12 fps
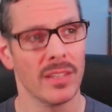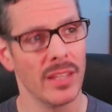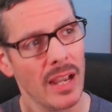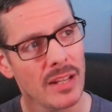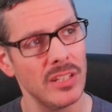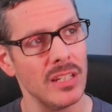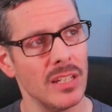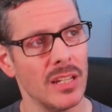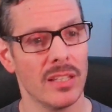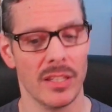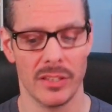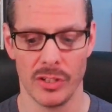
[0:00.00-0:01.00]
The
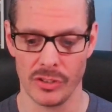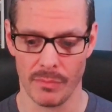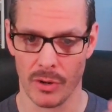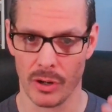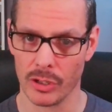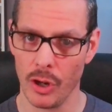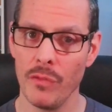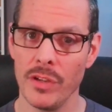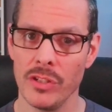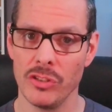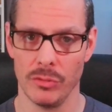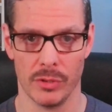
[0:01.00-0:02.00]
idea that there's a
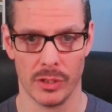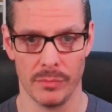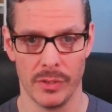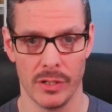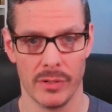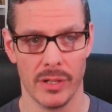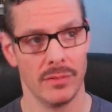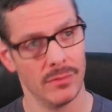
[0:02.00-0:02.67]
Markovian supercomputer, right?